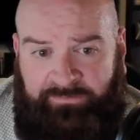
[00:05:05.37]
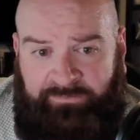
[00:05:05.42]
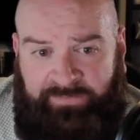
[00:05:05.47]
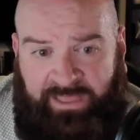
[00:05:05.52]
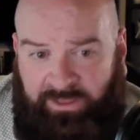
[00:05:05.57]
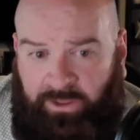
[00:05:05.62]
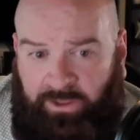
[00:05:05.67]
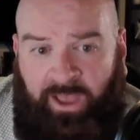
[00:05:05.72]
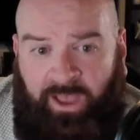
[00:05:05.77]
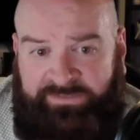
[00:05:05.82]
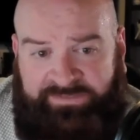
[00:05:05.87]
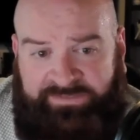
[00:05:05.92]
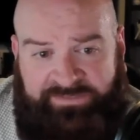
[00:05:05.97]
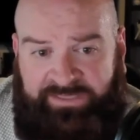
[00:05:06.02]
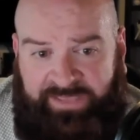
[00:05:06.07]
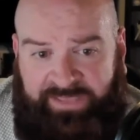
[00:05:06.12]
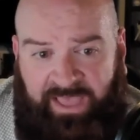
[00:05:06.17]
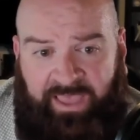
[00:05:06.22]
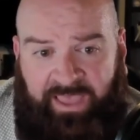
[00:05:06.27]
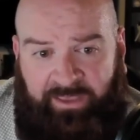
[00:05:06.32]
They lost
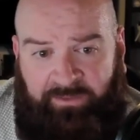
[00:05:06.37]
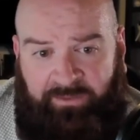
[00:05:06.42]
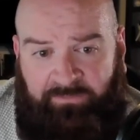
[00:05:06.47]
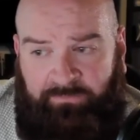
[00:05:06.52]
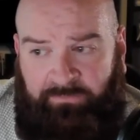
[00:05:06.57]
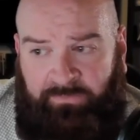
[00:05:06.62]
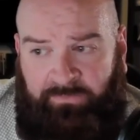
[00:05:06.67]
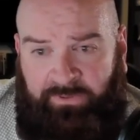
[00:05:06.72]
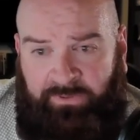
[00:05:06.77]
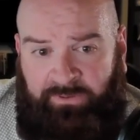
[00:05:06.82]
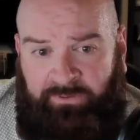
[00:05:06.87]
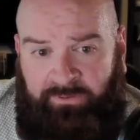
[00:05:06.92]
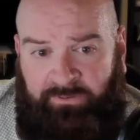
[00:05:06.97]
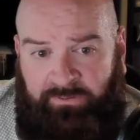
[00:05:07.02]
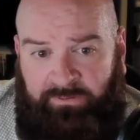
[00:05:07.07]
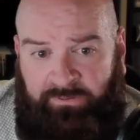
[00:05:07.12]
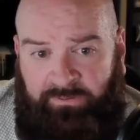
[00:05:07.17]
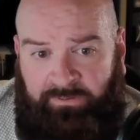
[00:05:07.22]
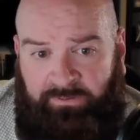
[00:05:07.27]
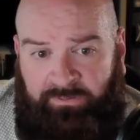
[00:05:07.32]
the game,
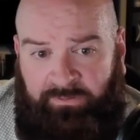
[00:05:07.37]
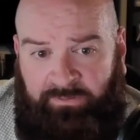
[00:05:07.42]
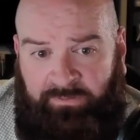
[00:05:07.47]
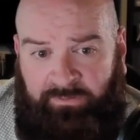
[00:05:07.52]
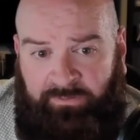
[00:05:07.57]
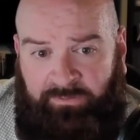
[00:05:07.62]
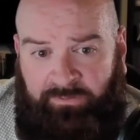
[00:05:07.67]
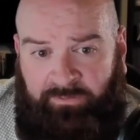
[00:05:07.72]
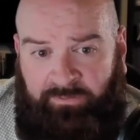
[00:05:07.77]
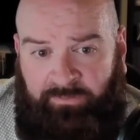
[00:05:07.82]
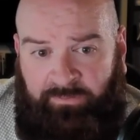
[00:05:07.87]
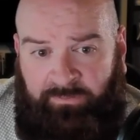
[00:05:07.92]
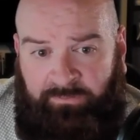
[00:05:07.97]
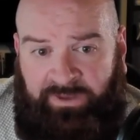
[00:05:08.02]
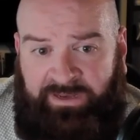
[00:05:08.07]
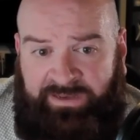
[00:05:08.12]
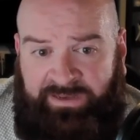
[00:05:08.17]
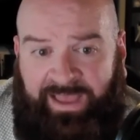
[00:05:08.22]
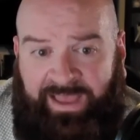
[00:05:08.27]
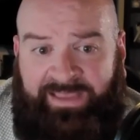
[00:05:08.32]

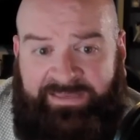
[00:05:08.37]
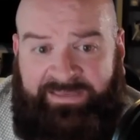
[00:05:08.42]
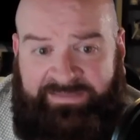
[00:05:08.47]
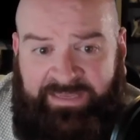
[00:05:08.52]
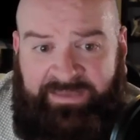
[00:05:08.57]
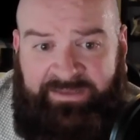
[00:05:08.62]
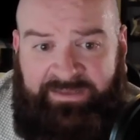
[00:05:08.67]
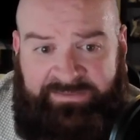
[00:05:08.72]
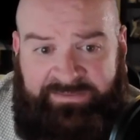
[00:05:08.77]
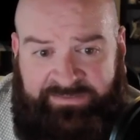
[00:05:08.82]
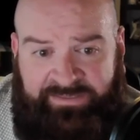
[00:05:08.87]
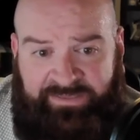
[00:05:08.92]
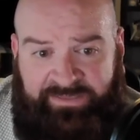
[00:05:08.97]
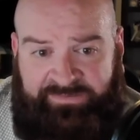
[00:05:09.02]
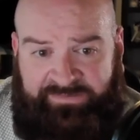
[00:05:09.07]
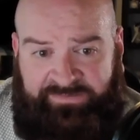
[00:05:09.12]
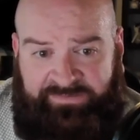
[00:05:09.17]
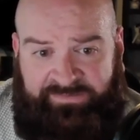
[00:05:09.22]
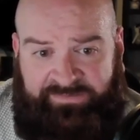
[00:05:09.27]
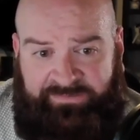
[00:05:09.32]
but 19
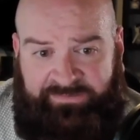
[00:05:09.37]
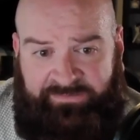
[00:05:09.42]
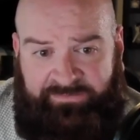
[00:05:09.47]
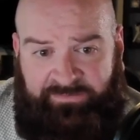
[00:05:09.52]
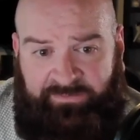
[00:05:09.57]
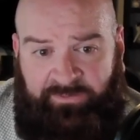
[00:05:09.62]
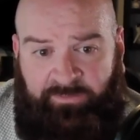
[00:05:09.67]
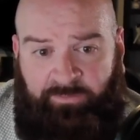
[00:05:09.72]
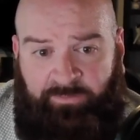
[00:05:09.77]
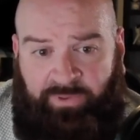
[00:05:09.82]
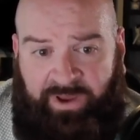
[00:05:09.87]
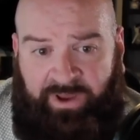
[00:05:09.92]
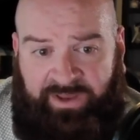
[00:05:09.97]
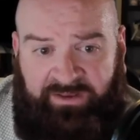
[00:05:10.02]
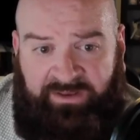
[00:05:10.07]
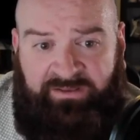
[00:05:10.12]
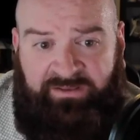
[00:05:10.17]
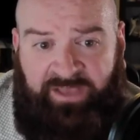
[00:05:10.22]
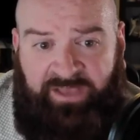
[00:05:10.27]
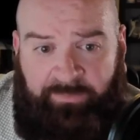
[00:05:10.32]
assists.
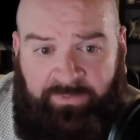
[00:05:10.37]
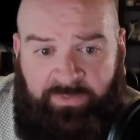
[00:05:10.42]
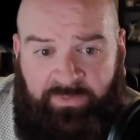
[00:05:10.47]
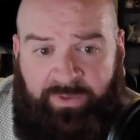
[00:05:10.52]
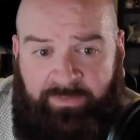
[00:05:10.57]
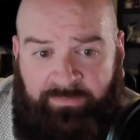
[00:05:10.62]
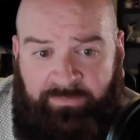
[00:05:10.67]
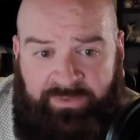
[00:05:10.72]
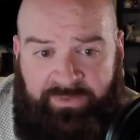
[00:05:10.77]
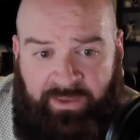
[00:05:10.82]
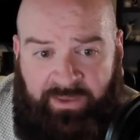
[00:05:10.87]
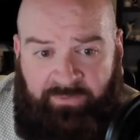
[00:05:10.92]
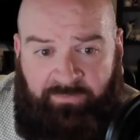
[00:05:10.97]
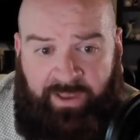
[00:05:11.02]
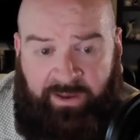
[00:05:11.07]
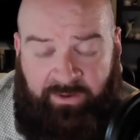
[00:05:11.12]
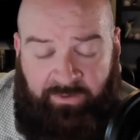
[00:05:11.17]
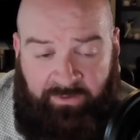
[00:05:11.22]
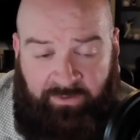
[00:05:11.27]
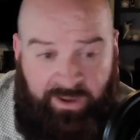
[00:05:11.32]
breaking the WNBA
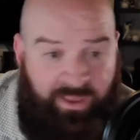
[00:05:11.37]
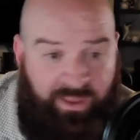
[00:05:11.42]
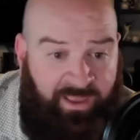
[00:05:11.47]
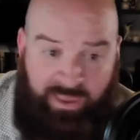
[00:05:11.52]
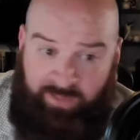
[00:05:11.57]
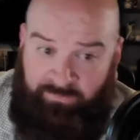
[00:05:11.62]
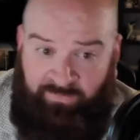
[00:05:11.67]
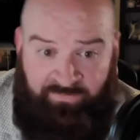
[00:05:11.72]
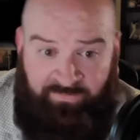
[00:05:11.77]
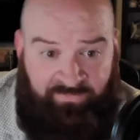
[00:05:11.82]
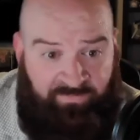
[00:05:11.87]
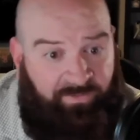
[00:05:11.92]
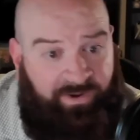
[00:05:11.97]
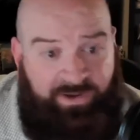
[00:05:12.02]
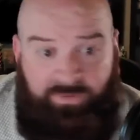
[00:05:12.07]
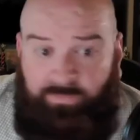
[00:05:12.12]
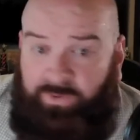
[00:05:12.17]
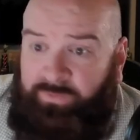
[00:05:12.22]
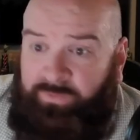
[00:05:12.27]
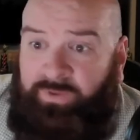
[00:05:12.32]
record. And before
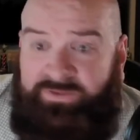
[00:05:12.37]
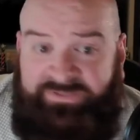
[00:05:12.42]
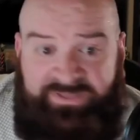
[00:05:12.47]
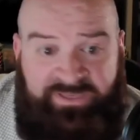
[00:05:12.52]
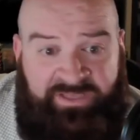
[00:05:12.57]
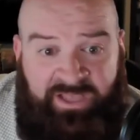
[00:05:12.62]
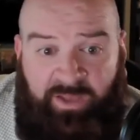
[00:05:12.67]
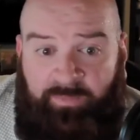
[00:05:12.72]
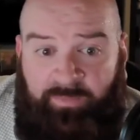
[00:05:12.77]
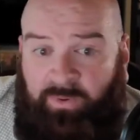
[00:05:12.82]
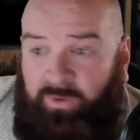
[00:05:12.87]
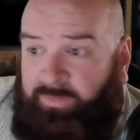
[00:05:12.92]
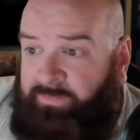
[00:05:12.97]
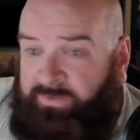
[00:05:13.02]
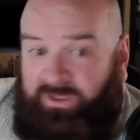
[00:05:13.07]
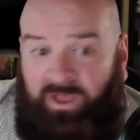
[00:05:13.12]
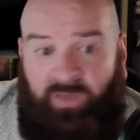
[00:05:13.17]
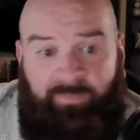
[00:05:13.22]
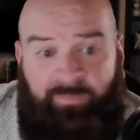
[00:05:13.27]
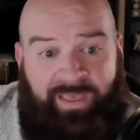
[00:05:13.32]
anyone wants to
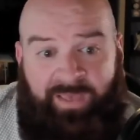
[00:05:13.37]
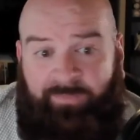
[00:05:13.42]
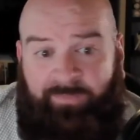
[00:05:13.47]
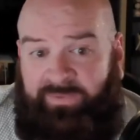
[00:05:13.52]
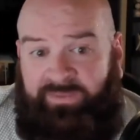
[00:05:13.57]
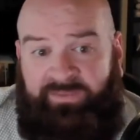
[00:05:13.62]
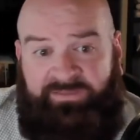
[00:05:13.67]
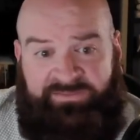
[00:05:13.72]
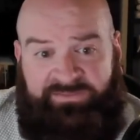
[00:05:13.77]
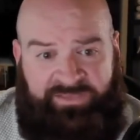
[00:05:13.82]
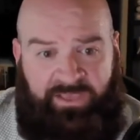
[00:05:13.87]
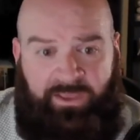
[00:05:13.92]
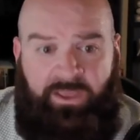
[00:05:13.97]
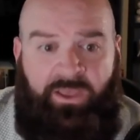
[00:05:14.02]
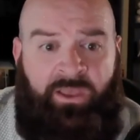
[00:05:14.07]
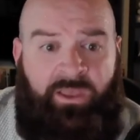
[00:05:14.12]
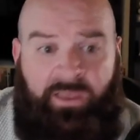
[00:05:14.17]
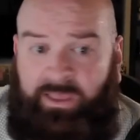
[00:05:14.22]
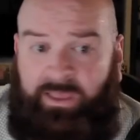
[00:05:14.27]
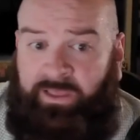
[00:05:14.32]
come at me and say
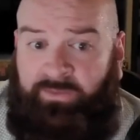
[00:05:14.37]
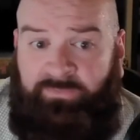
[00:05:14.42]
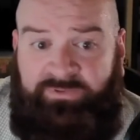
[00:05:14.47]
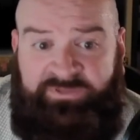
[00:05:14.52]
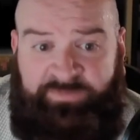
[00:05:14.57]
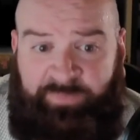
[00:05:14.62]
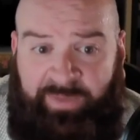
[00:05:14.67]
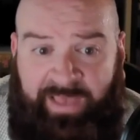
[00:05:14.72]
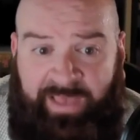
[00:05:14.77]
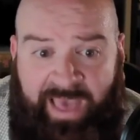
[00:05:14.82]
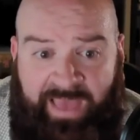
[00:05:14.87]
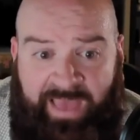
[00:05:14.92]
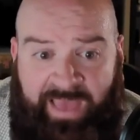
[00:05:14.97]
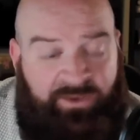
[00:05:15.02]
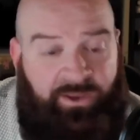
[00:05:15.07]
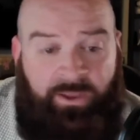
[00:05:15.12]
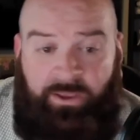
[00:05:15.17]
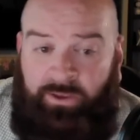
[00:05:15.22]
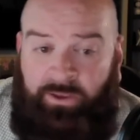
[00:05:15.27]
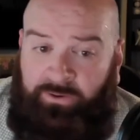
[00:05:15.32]
it was
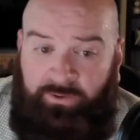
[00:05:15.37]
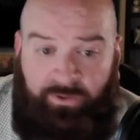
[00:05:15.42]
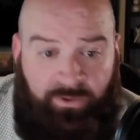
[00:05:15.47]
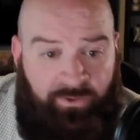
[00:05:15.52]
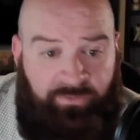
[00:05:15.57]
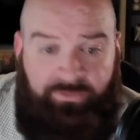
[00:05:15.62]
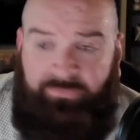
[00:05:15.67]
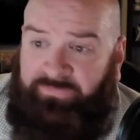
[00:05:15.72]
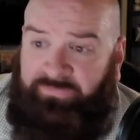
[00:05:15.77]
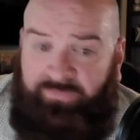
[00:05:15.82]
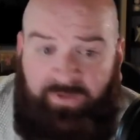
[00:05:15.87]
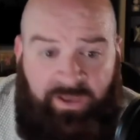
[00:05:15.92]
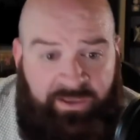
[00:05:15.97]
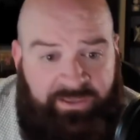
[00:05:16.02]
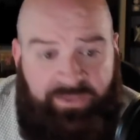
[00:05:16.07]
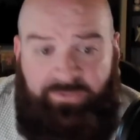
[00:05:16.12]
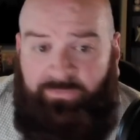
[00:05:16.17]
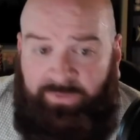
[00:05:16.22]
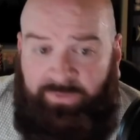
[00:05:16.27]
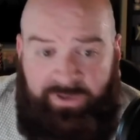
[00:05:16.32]
padded, no the
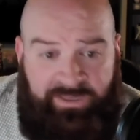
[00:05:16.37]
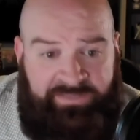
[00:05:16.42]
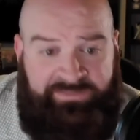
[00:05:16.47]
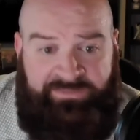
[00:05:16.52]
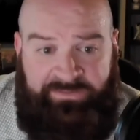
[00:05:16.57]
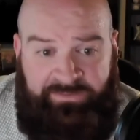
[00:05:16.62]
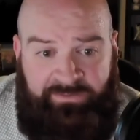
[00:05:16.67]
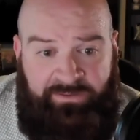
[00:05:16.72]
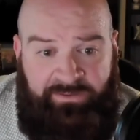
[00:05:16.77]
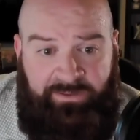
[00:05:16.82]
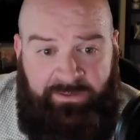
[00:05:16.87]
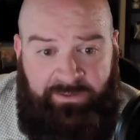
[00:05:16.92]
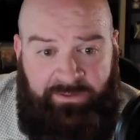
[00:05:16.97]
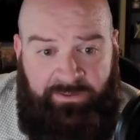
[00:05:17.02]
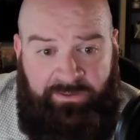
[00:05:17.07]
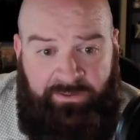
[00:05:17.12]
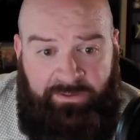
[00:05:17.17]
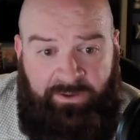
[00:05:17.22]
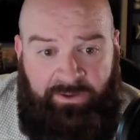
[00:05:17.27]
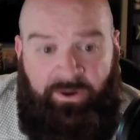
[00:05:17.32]
fuck it wasn't.
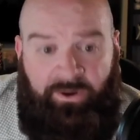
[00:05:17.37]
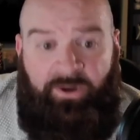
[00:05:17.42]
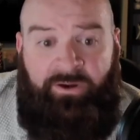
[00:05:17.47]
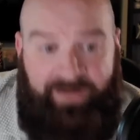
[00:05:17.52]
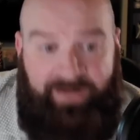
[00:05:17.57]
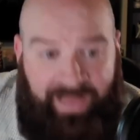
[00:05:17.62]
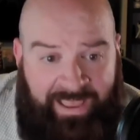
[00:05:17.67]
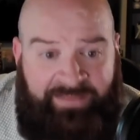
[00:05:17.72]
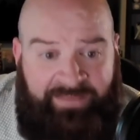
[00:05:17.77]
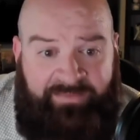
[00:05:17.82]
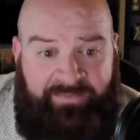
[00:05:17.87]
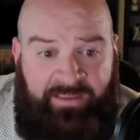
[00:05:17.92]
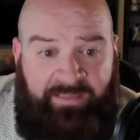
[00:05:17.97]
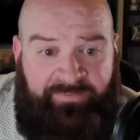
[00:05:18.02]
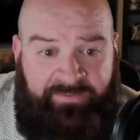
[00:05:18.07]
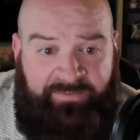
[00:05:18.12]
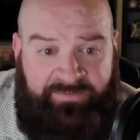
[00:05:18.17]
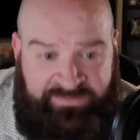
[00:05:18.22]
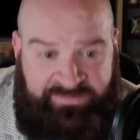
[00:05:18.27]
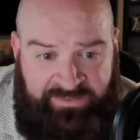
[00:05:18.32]
Her
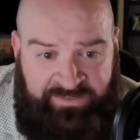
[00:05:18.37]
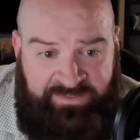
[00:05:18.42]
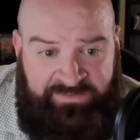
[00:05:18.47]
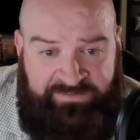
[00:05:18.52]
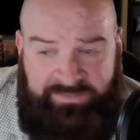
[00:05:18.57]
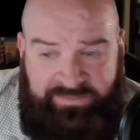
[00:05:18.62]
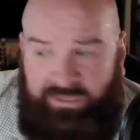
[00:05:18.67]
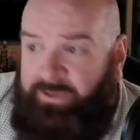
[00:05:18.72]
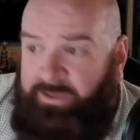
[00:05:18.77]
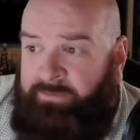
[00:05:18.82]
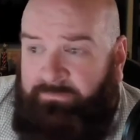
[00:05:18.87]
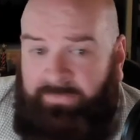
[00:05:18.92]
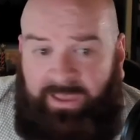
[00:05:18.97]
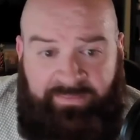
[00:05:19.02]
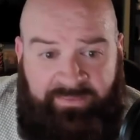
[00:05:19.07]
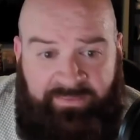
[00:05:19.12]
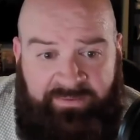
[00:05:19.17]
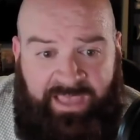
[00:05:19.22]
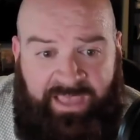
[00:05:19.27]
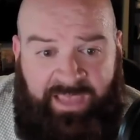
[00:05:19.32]
19th assist
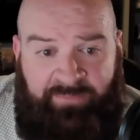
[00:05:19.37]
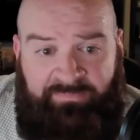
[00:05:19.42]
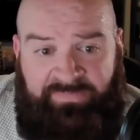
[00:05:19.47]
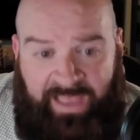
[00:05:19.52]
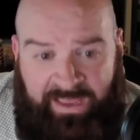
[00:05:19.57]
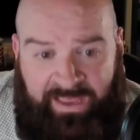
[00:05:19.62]
made the game